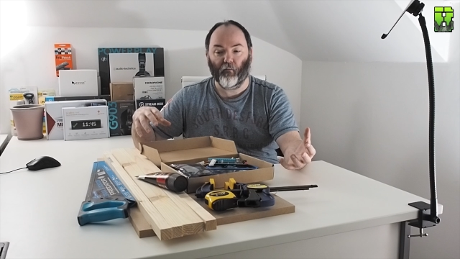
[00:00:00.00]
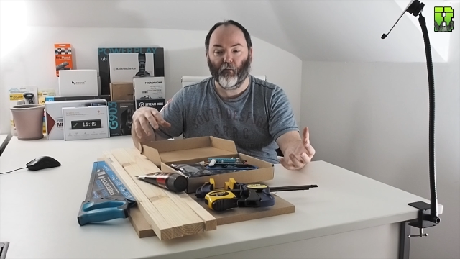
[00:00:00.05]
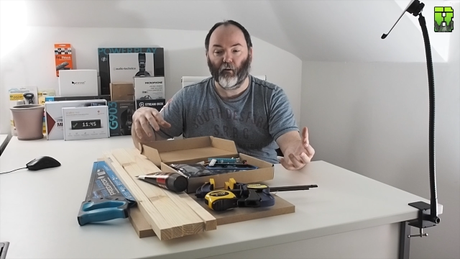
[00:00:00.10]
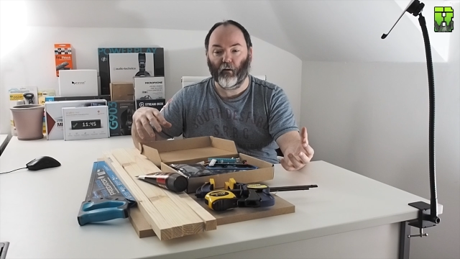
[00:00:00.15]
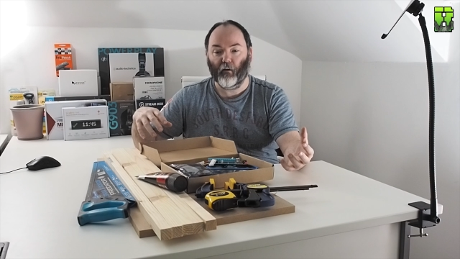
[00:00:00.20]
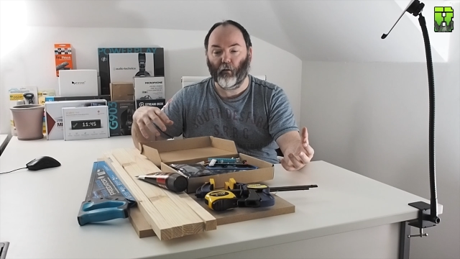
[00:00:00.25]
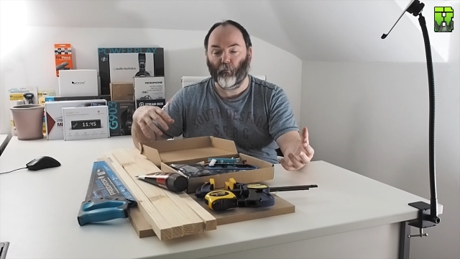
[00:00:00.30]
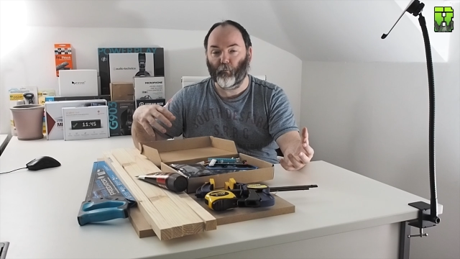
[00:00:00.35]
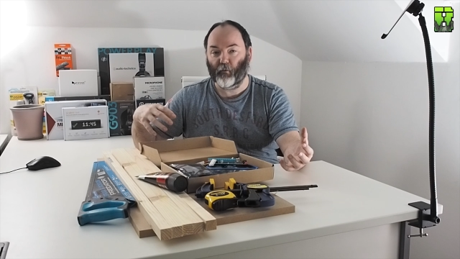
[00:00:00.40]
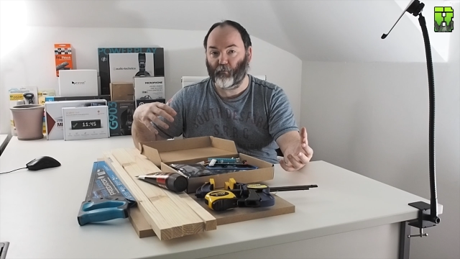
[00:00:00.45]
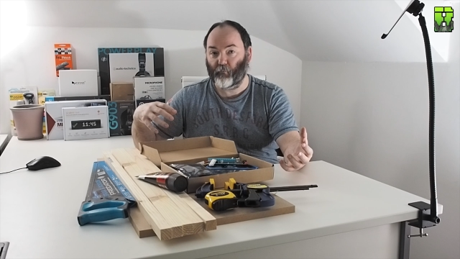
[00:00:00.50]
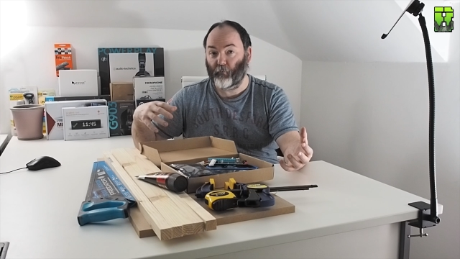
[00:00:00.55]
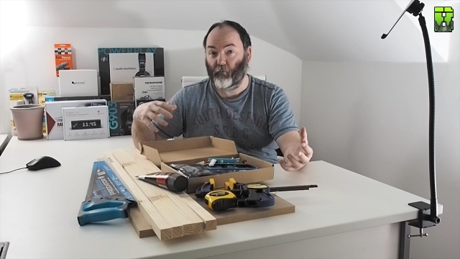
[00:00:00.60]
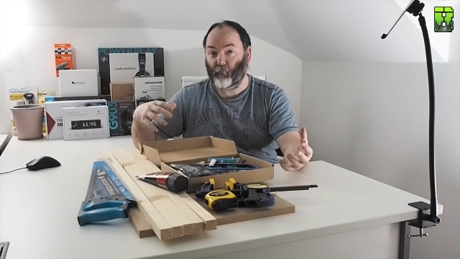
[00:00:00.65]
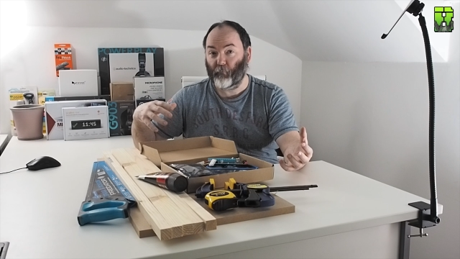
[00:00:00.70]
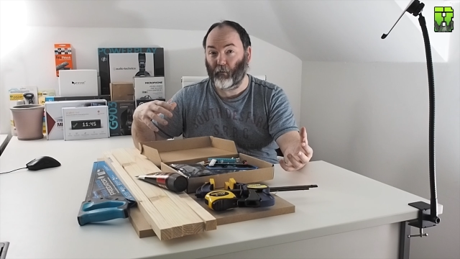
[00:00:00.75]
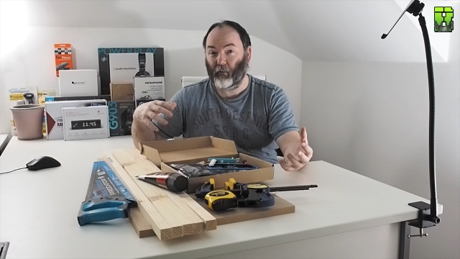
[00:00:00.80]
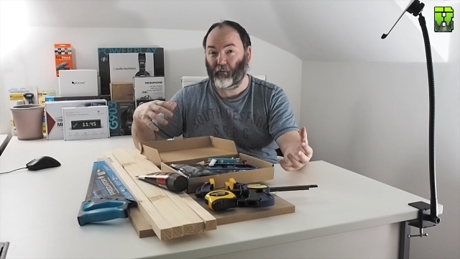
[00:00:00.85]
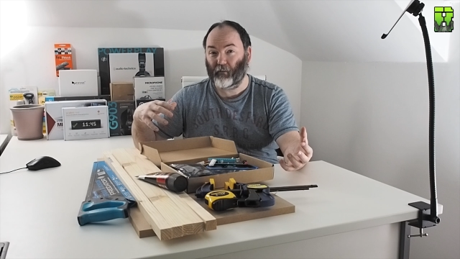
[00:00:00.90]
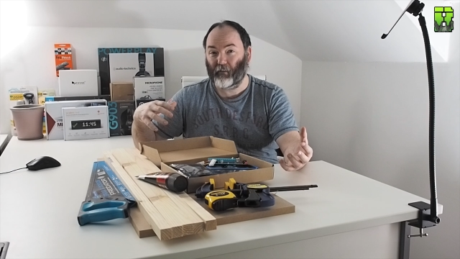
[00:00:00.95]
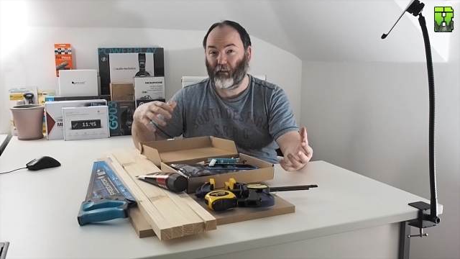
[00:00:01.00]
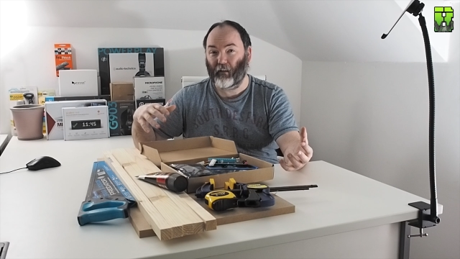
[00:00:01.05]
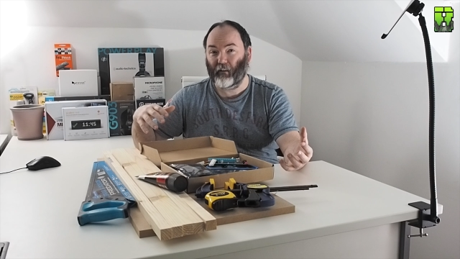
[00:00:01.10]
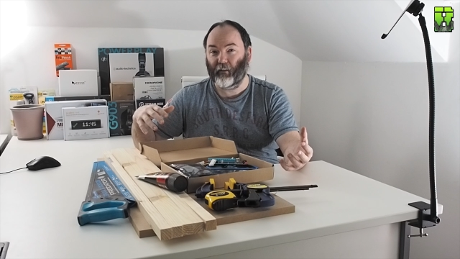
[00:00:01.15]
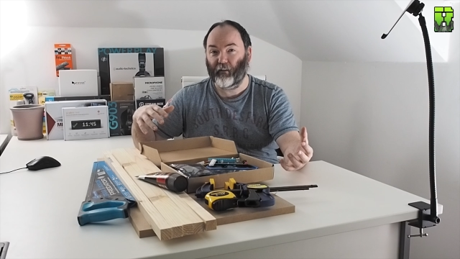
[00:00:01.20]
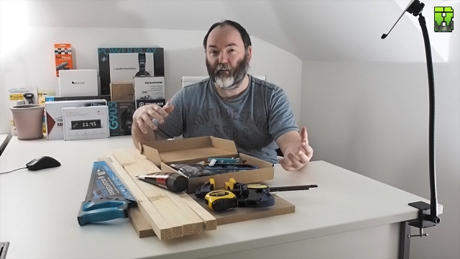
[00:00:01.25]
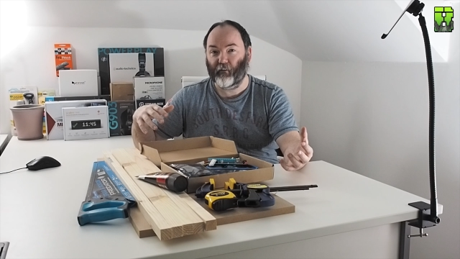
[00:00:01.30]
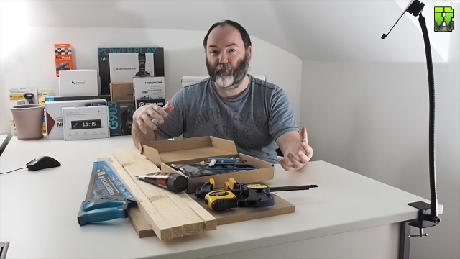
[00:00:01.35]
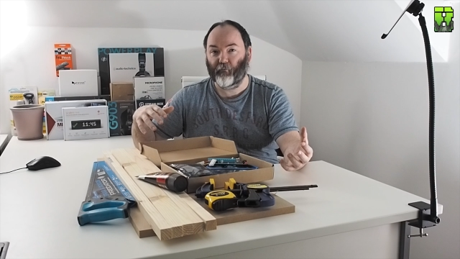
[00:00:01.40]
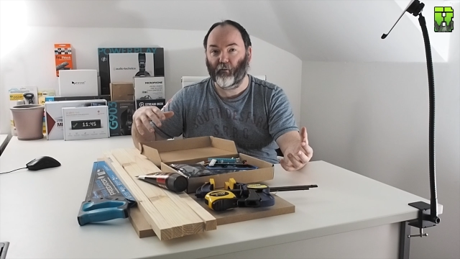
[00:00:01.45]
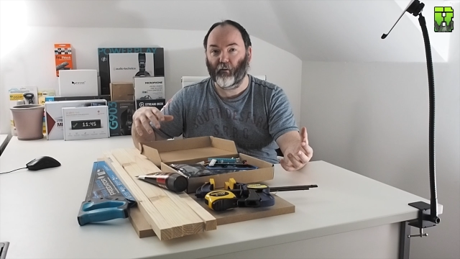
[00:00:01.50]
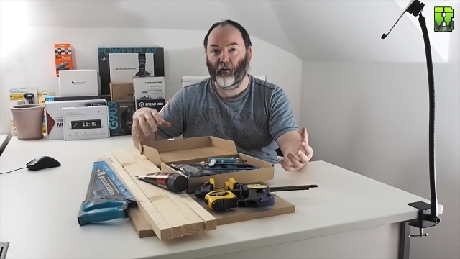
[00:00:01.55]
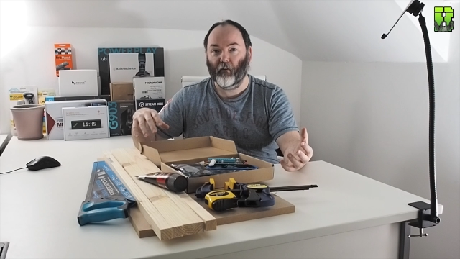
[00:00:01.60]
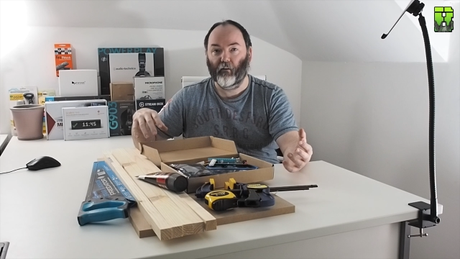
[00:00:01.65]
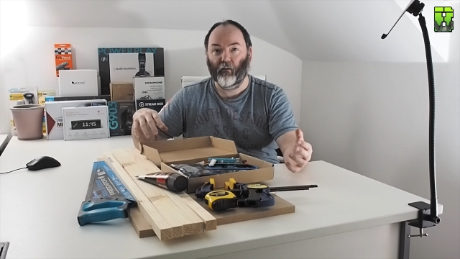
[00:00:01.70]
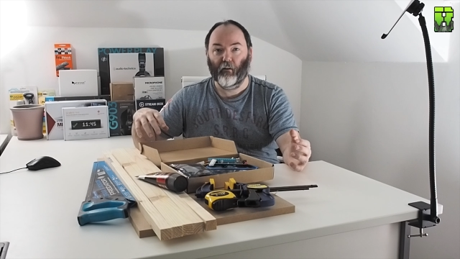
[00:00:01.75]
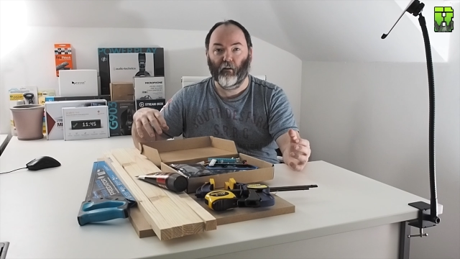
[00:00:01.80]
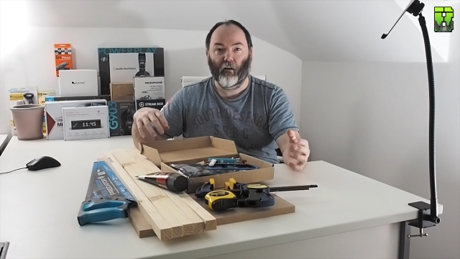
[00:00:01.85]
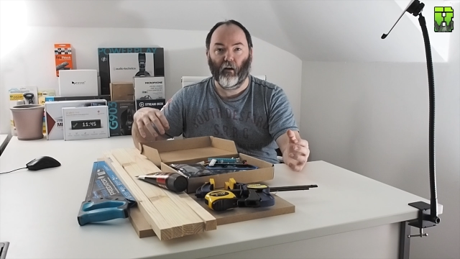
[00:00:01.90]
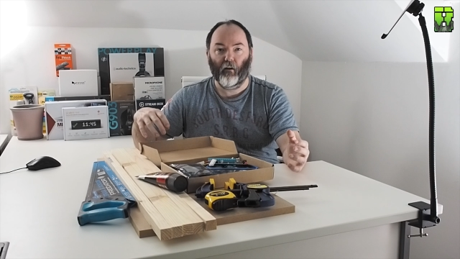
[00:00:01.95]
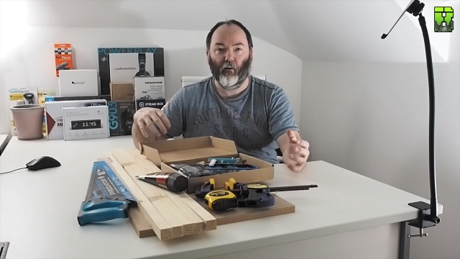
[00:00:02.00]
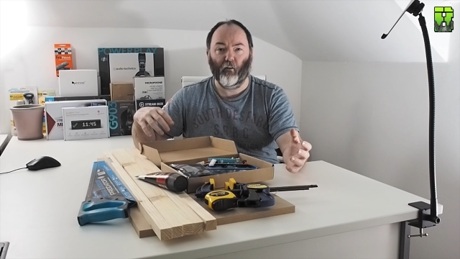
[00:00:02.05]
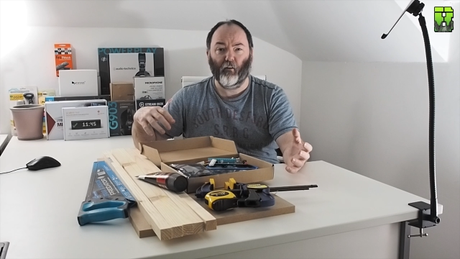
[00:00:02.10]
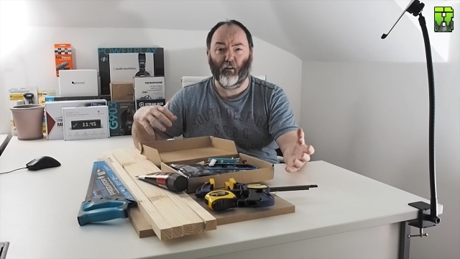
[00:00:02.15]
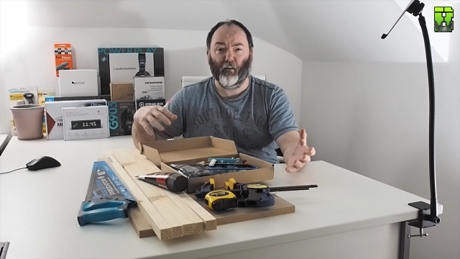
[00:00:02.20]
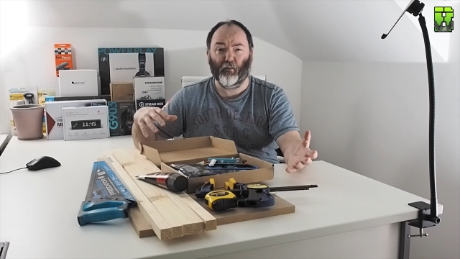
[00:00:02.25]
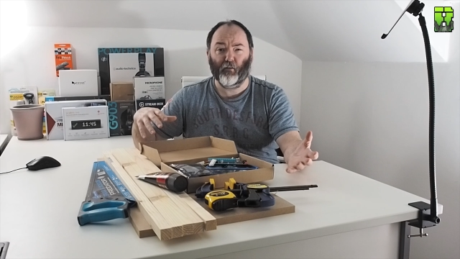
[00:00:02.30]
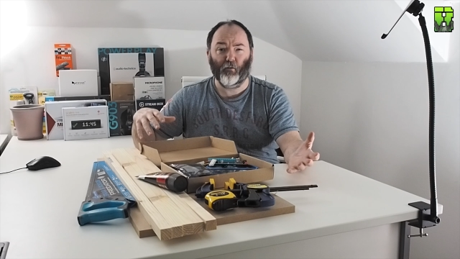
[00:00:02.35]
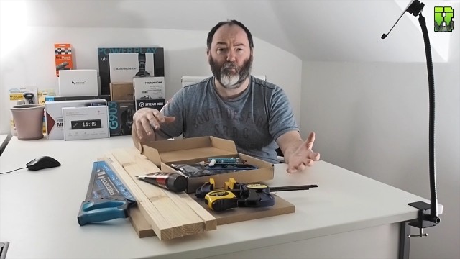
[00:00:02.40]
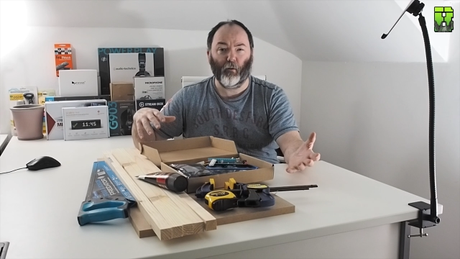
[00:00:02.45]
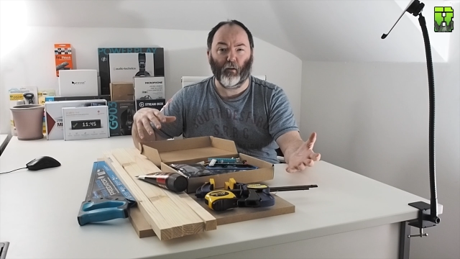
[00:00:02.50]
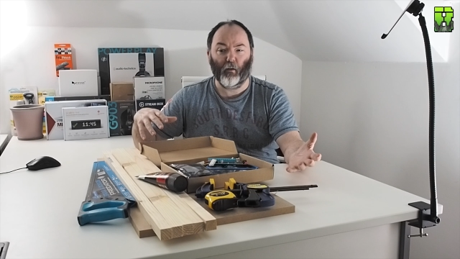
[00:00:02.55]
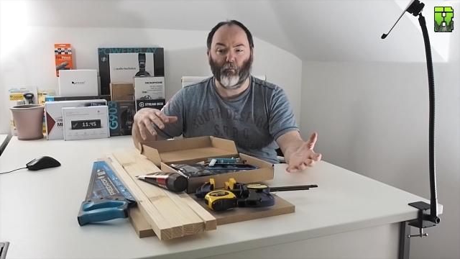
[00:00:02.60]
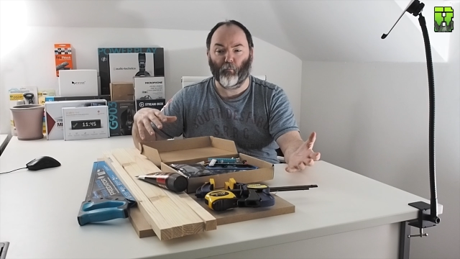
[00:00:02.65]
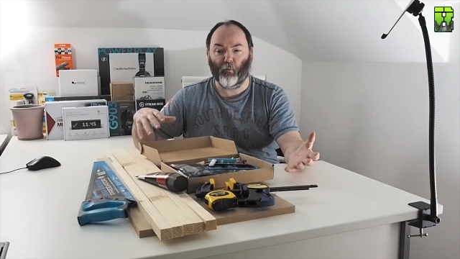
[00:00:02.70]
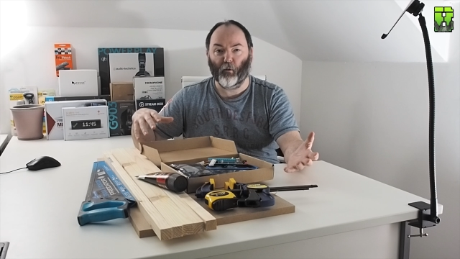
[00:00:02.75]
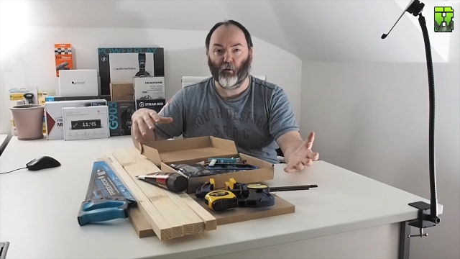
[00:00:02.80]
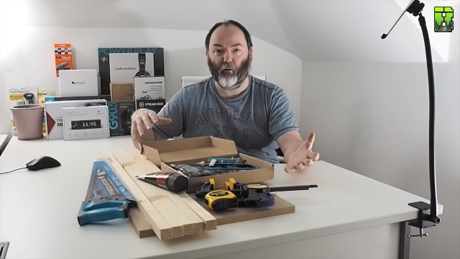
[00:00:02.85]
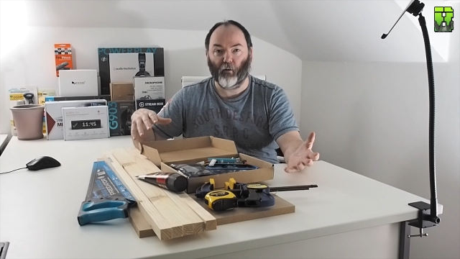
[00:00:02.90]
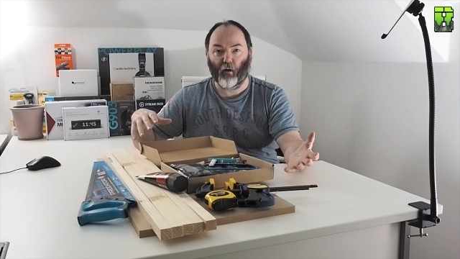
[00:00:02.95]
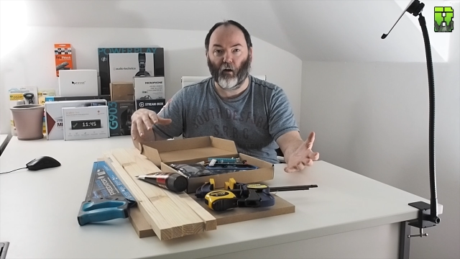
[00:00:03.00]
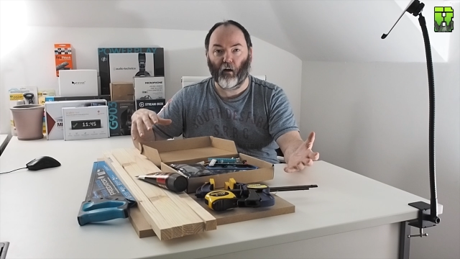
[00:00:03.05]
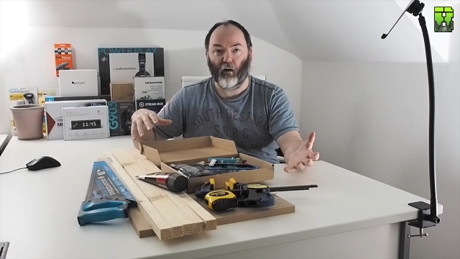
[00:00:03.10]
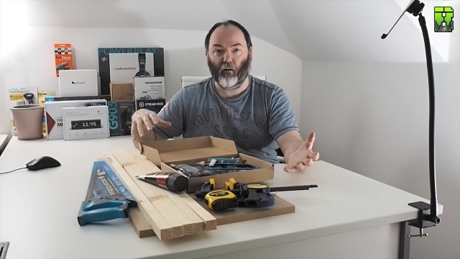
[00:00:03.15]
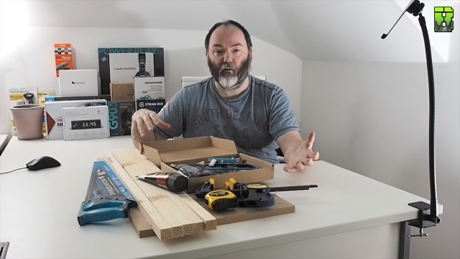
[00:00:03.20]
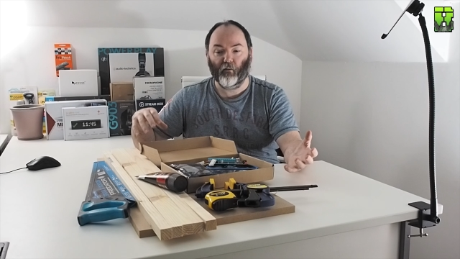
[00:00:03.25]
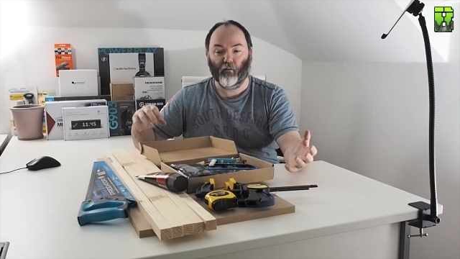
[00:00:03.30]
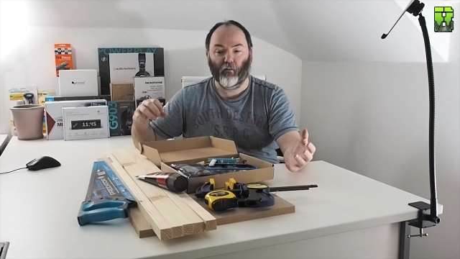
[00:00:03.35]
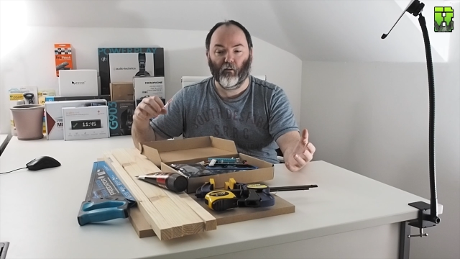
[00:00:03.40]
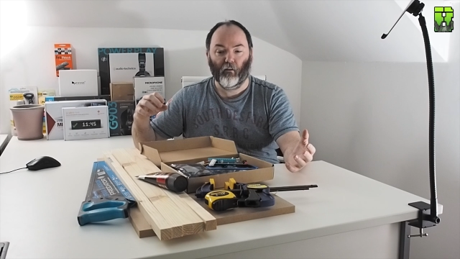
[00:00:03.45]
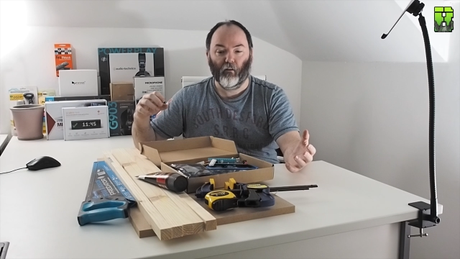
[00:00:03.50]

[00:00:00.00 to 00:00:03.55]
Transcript: then the measurements might slightly differ, and you'll need to tweak it per card.